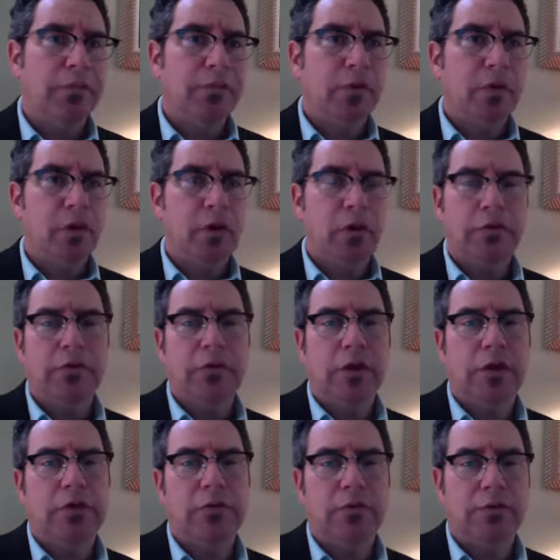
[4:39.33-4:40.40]
all these
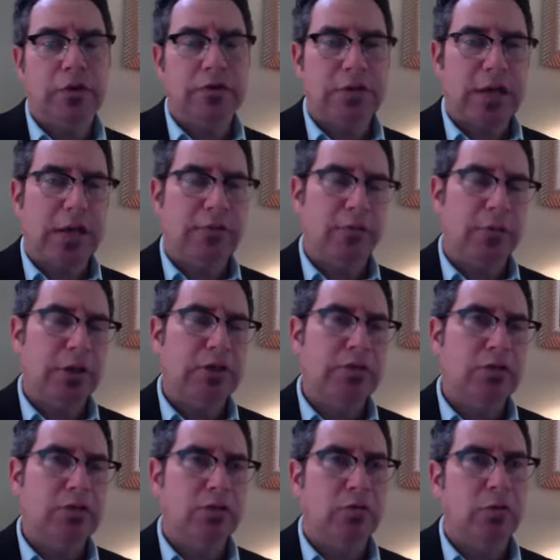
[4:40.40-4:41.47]
kinds of things,
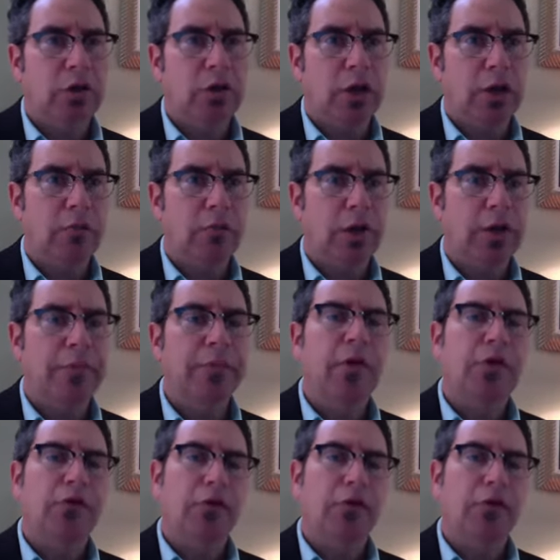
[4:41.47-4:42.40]
affirmations and whatnot, right?